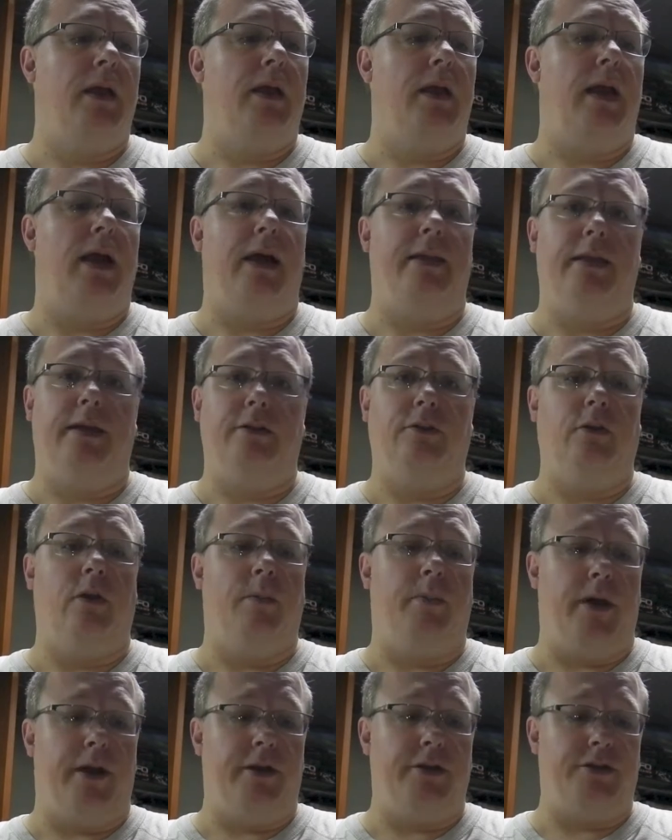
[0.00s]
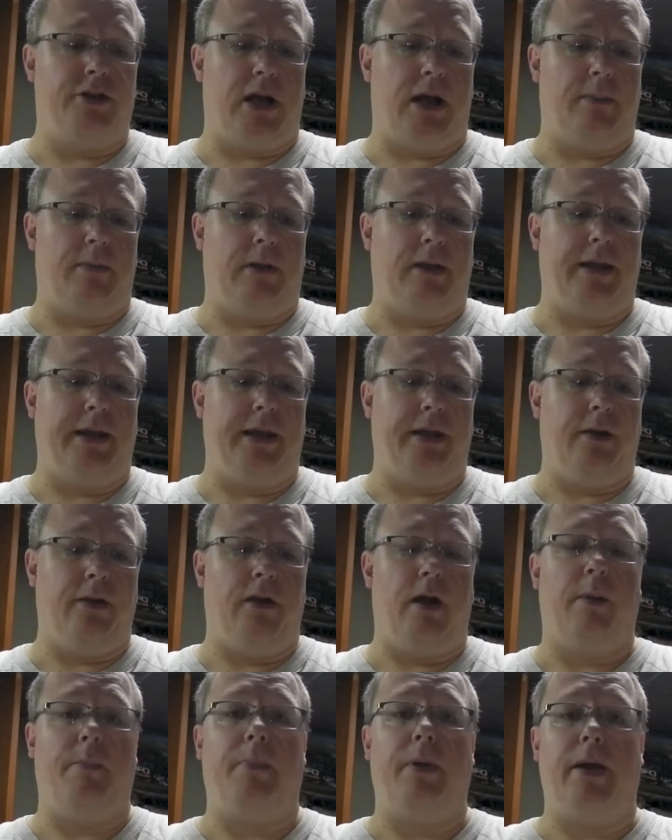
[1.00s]
and then do a better job cleaning her
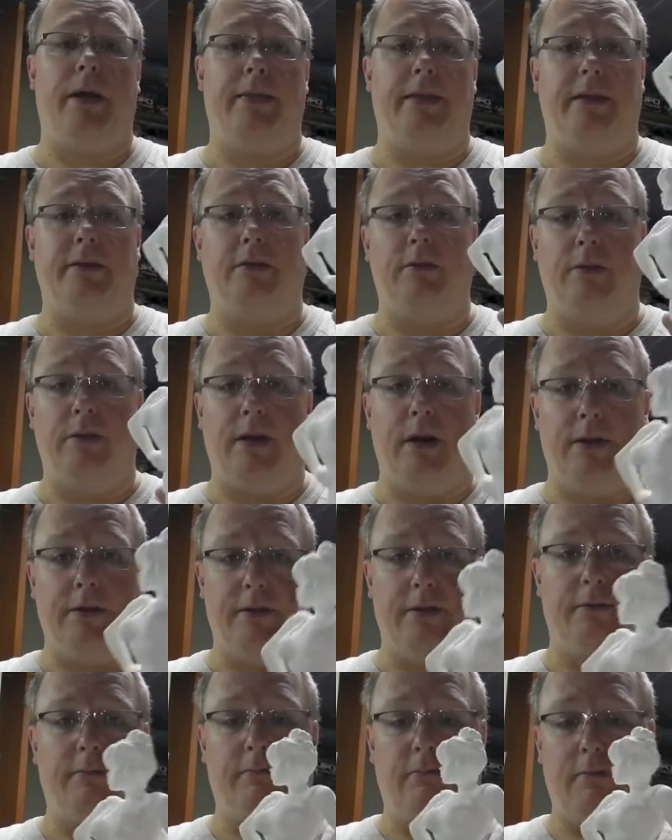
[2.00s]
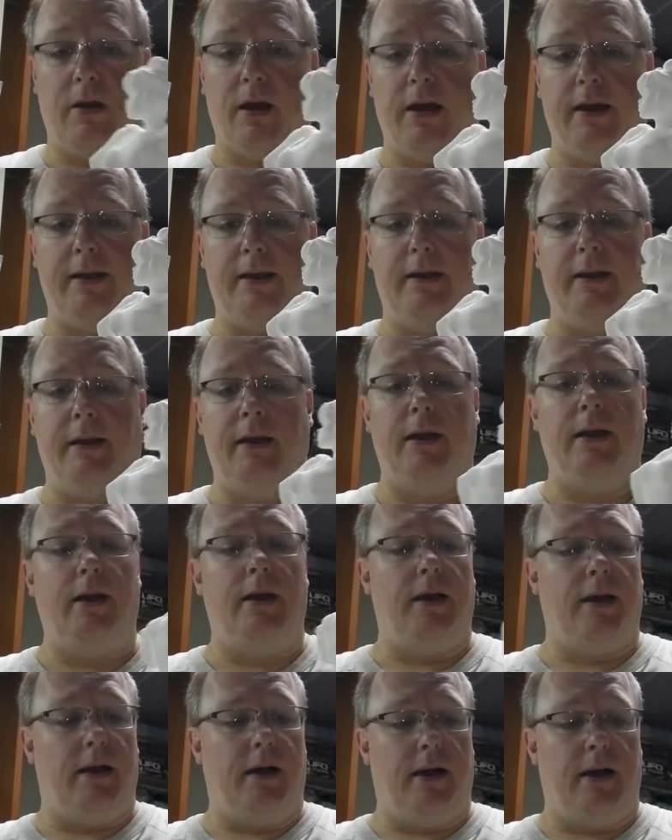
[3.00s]
up, and then do another run
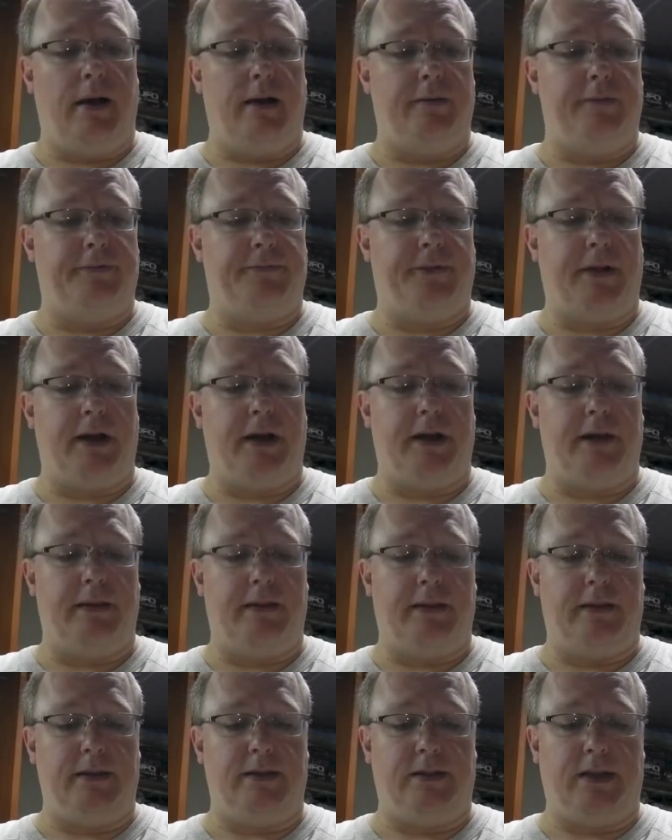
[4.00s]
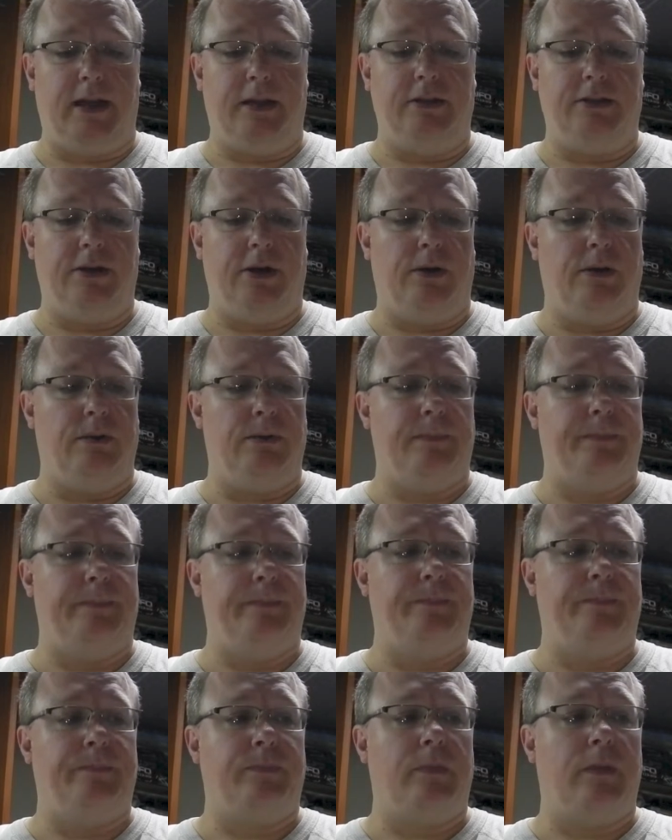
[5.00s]
of the skin tone
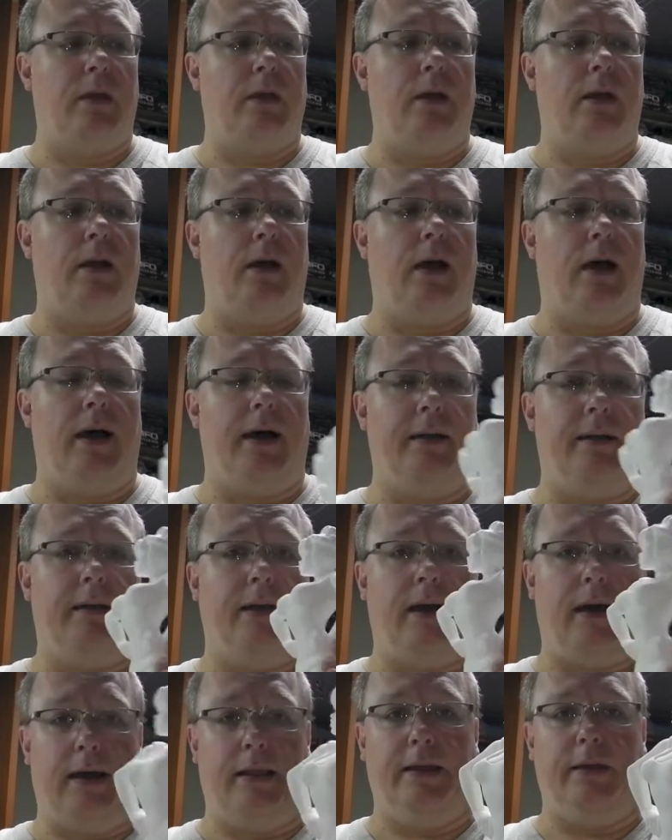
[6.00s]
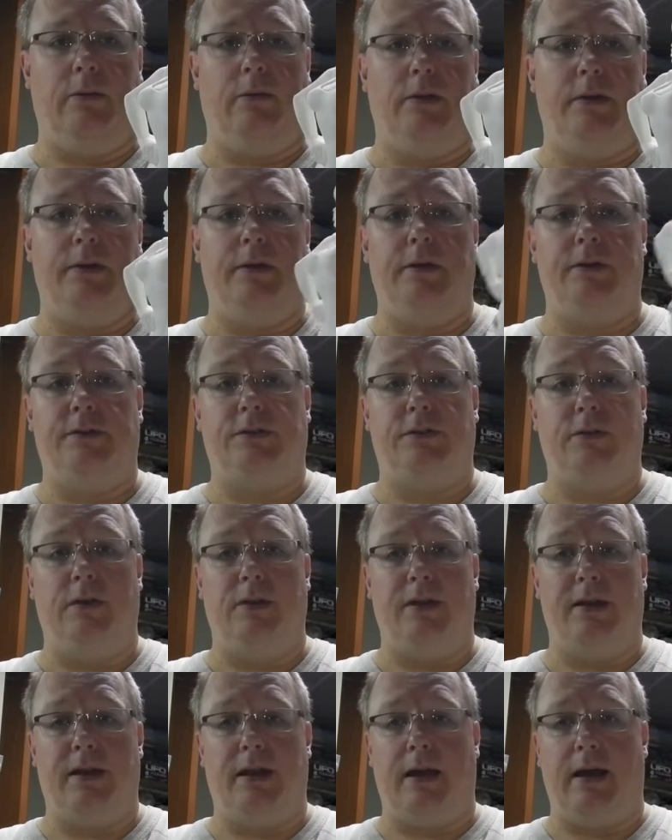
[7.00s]
on Hollywood so
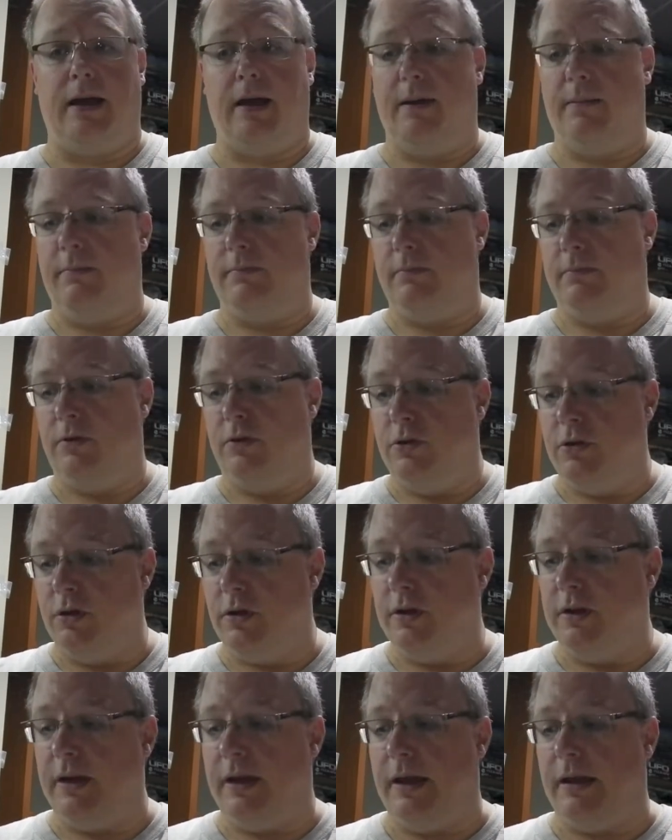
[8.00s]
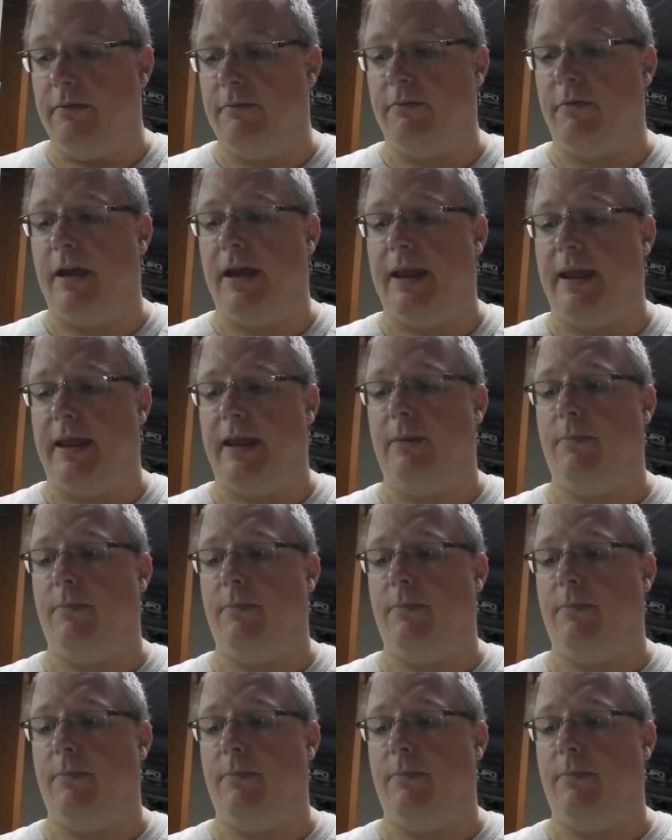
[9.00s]
that I'm good and ready